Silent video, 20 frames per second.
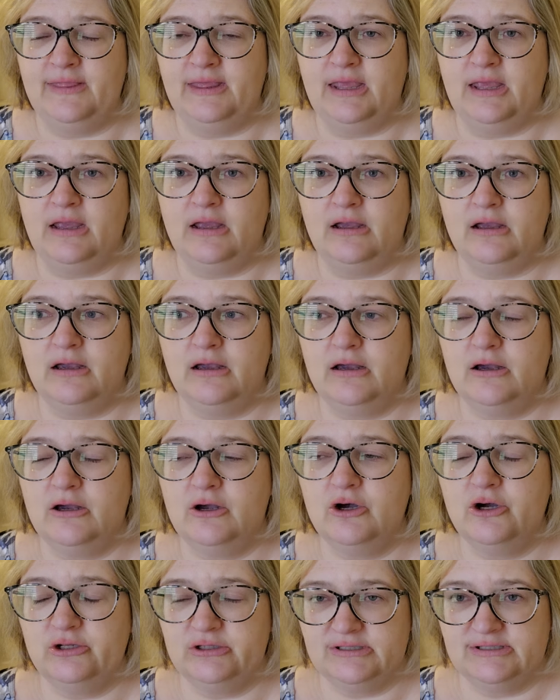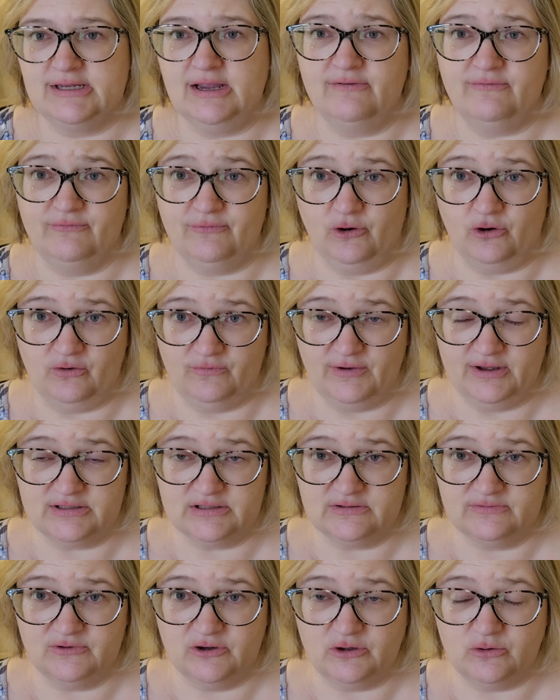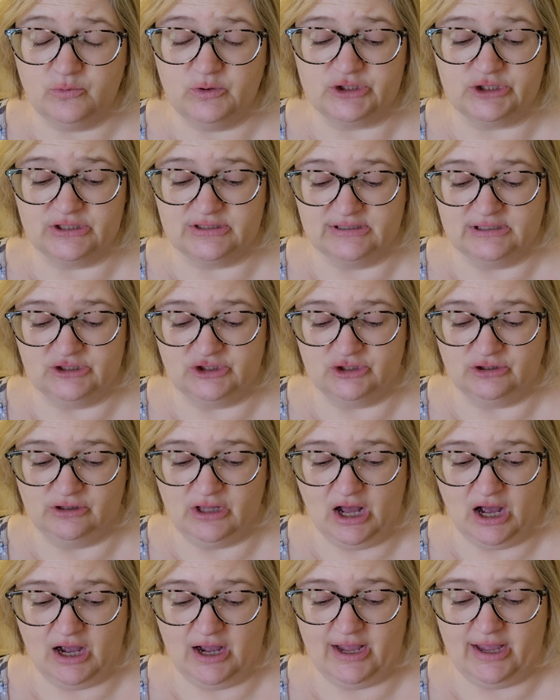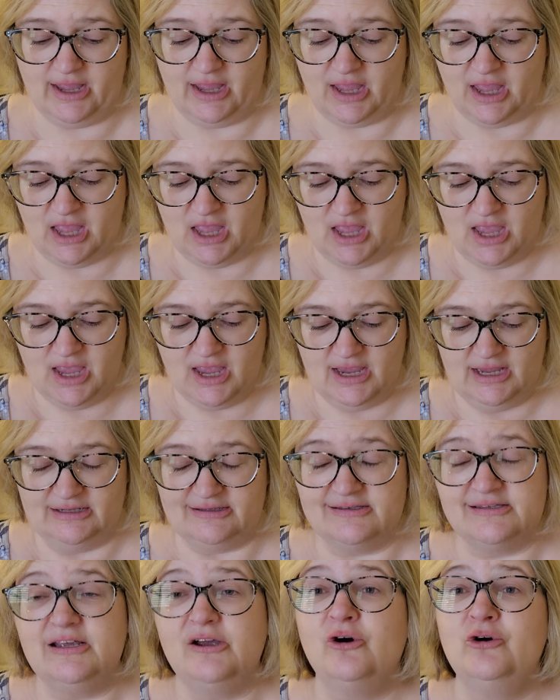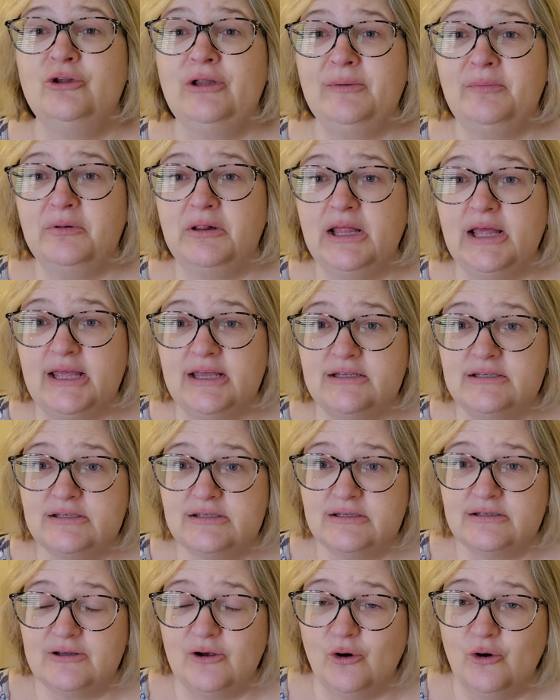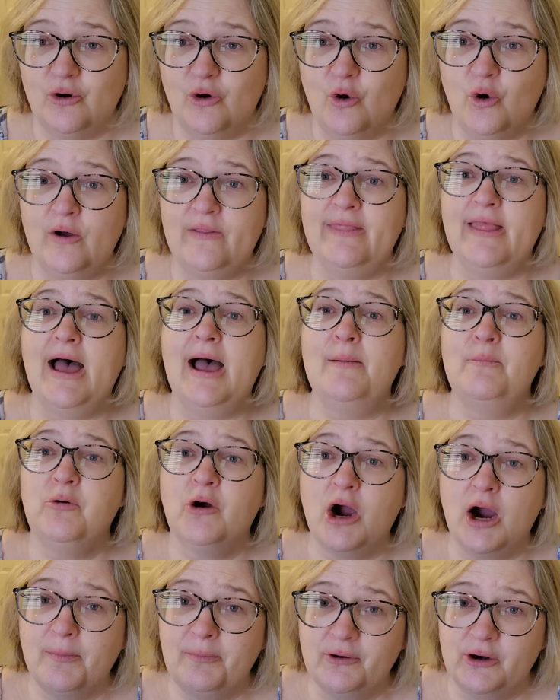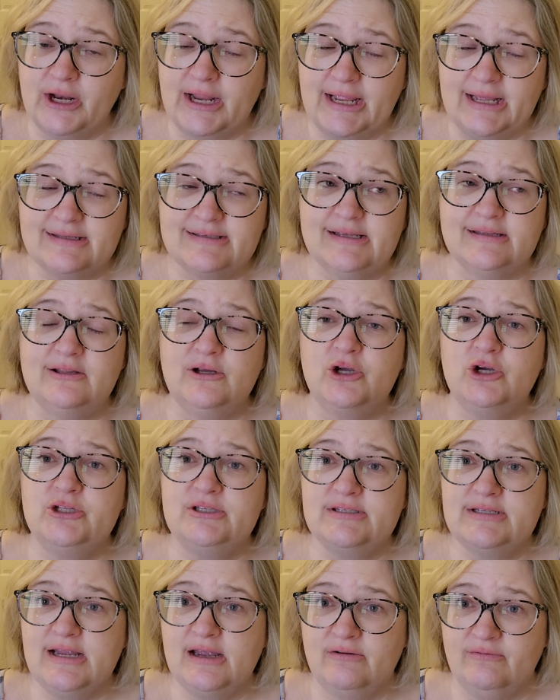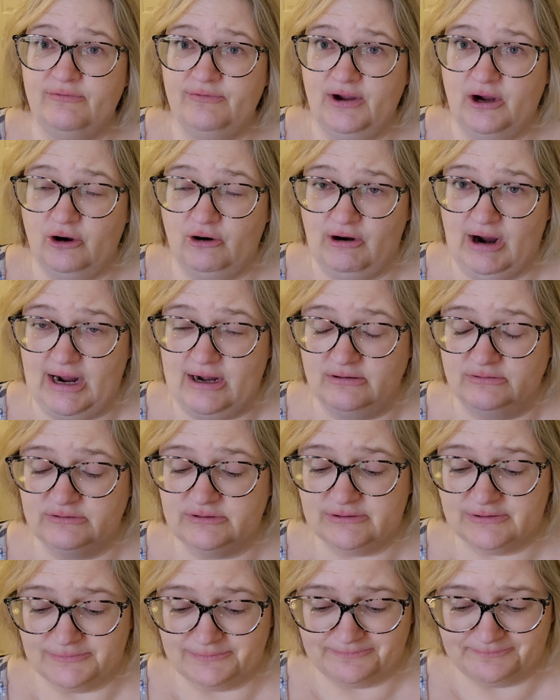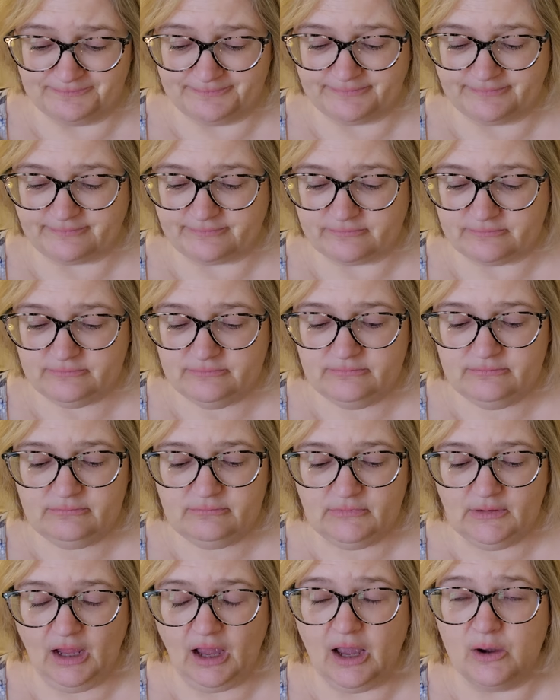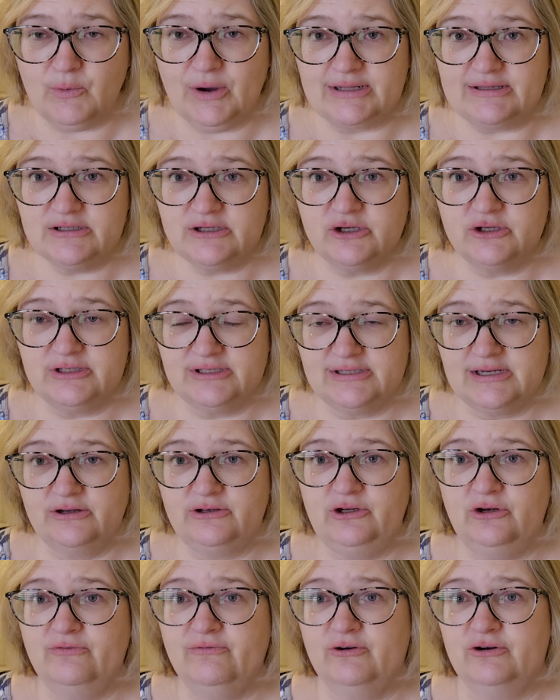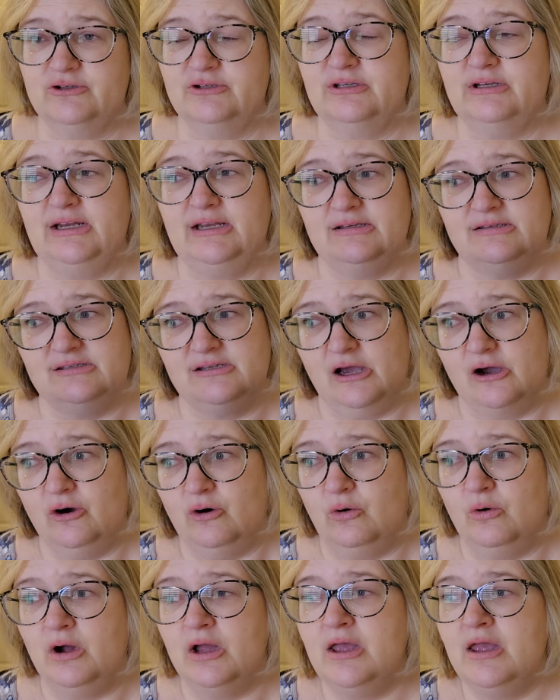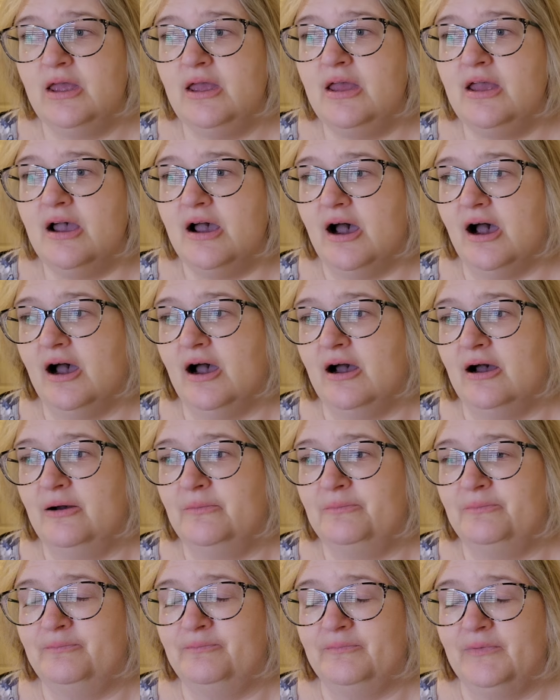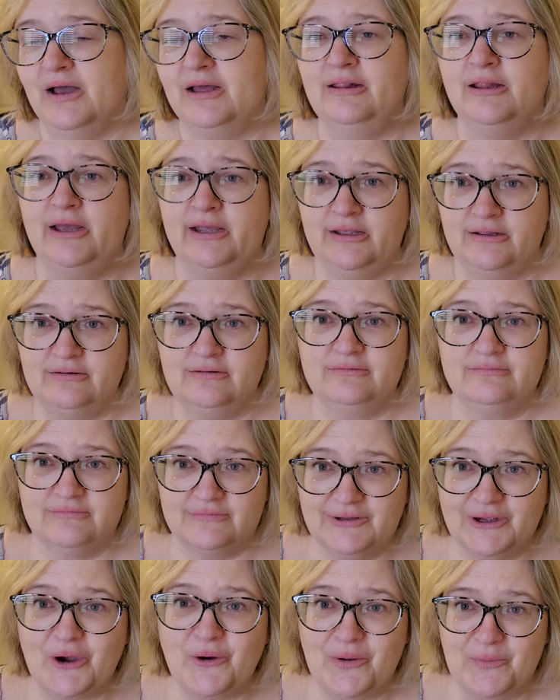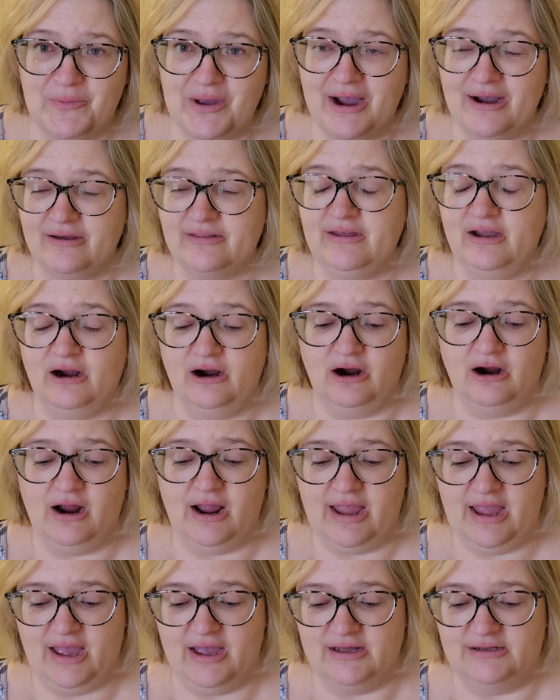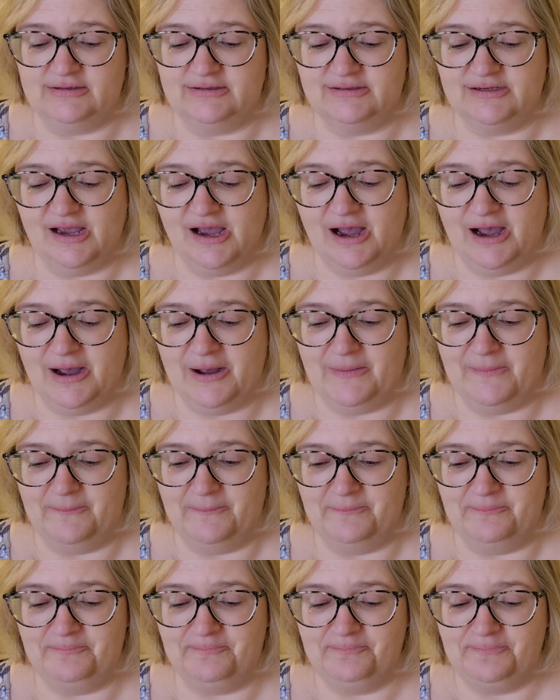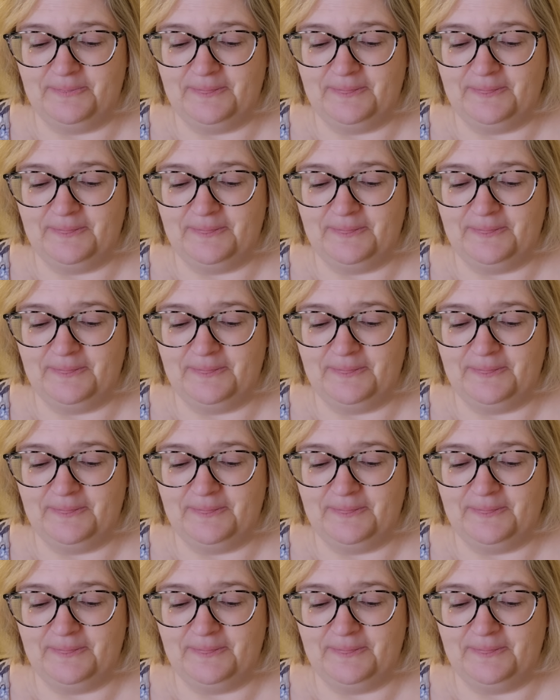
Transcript: the Kutztown Folk Festival, which is in July. It's the only place on that property. It's at the Kutztown Fairgrounds. I went to Kutztown University, so um, I like going back there. And um,